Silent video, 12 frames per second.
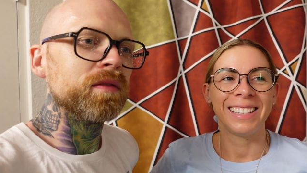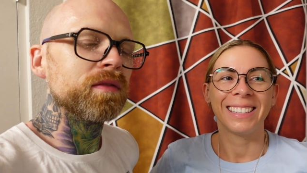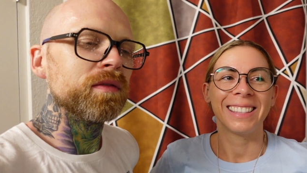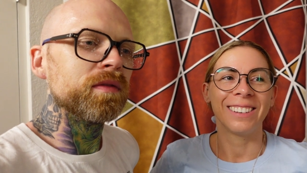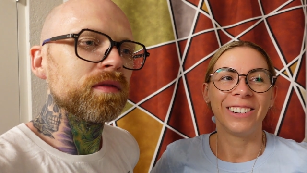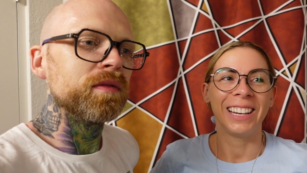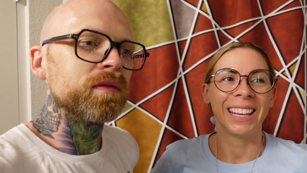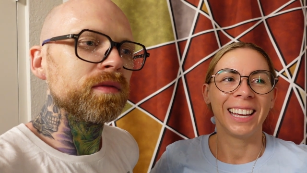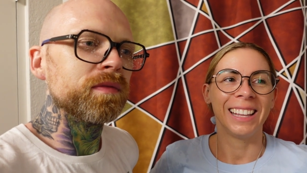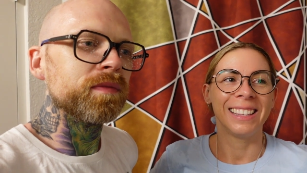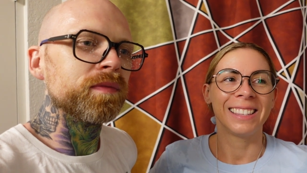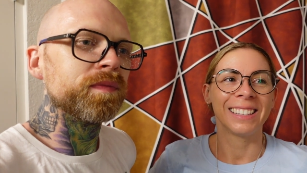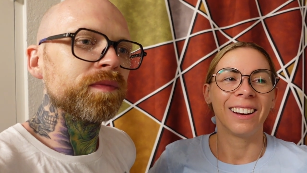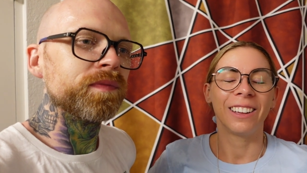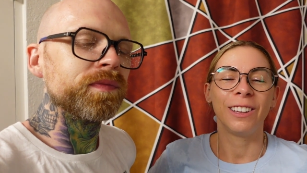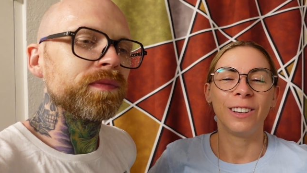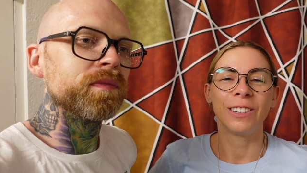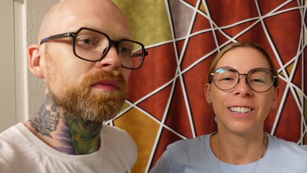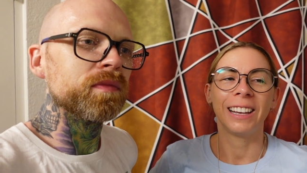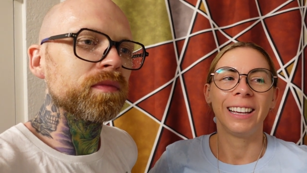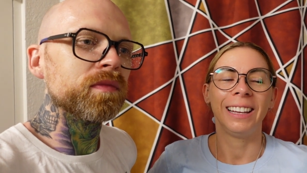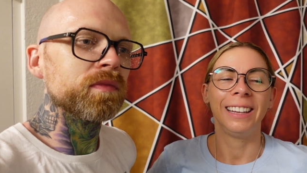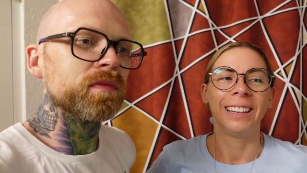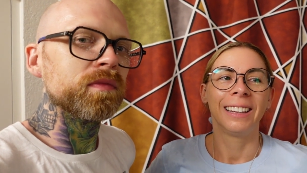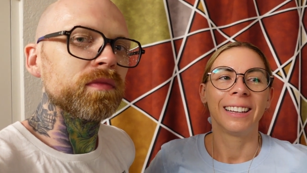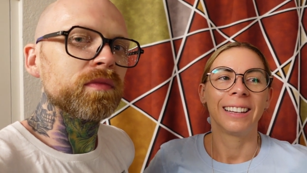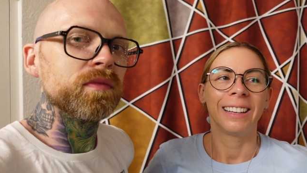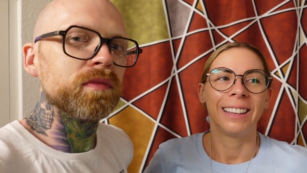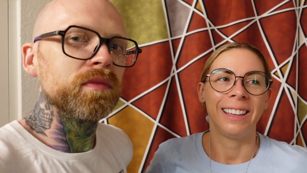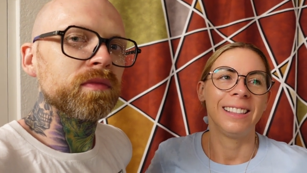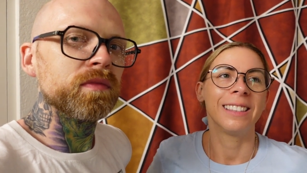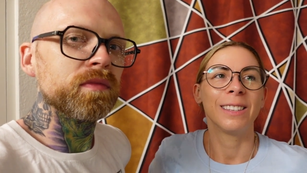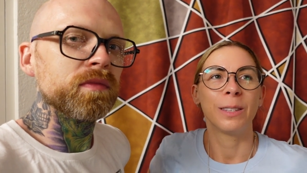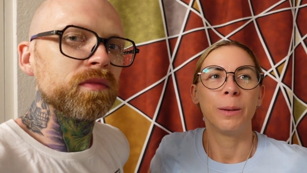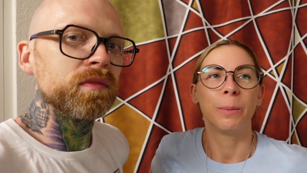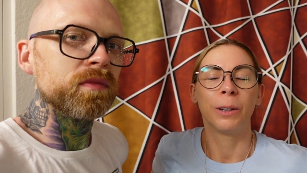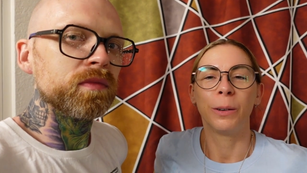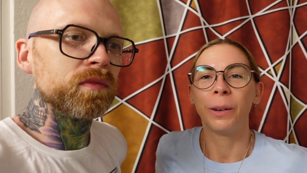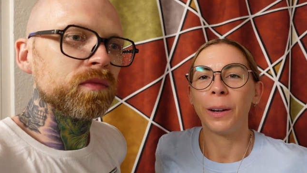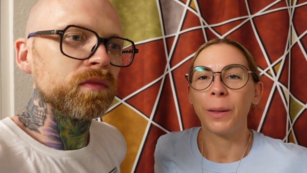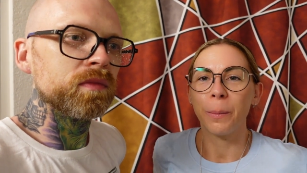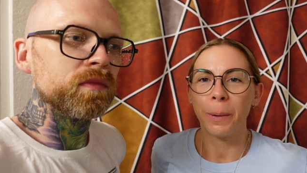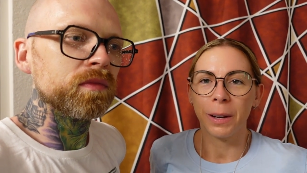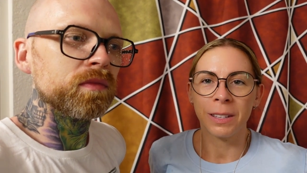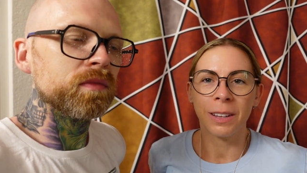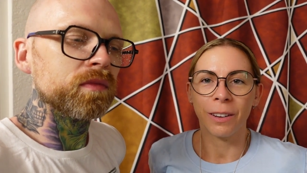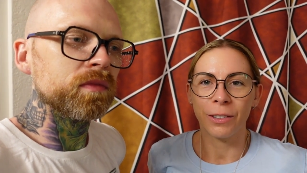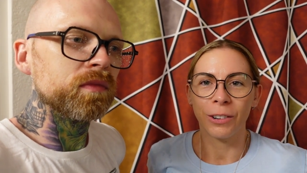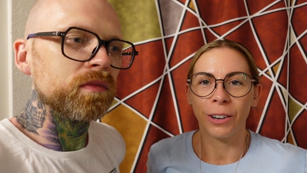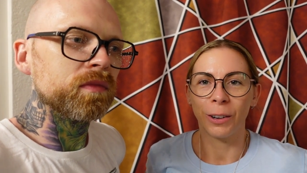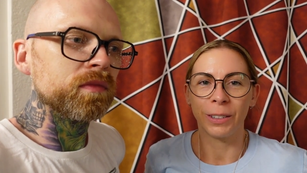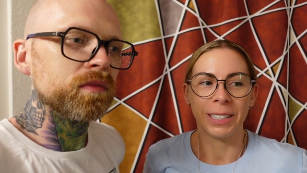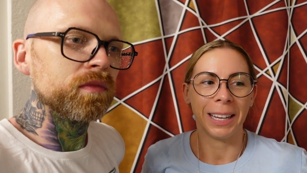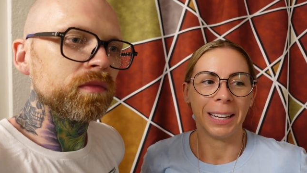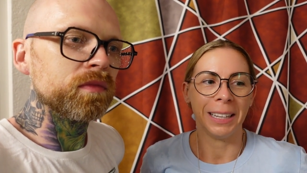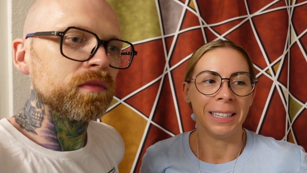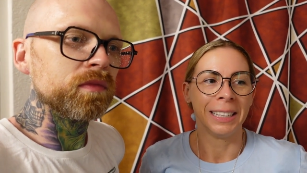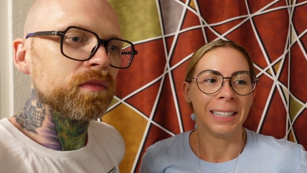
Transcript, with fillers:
Speaker 1: just three kids, like usually Kids are super annoying on the bus after a long day